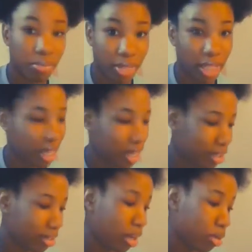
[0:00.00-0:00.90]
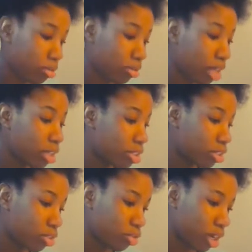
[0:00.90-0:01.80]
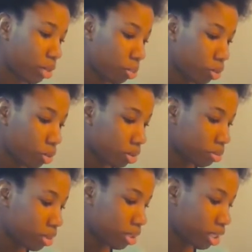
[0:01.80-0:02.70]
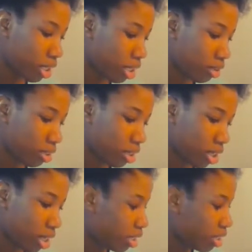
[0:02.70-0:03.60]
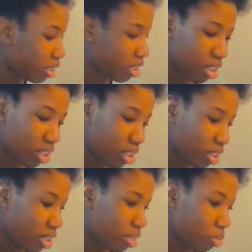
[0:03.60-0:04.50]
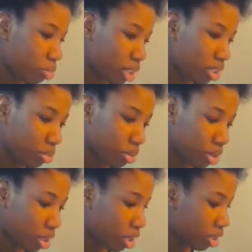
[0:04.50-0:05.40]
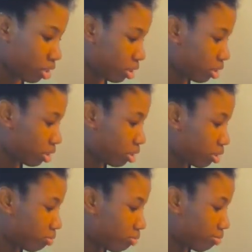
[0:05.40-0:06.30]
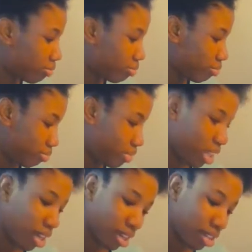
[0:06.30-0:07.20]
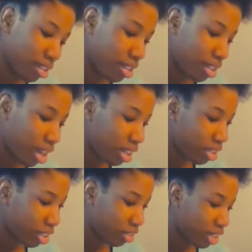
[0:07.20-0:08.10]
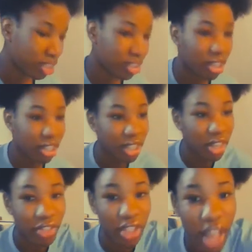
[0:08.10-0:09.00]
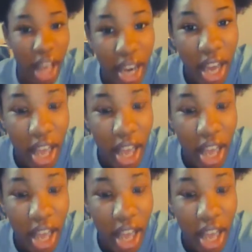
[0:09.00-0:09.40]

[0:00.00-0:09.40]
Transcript: Yeah, I used to just write poems, and then I was like, write some songs. Yeah, I started writing songs after that.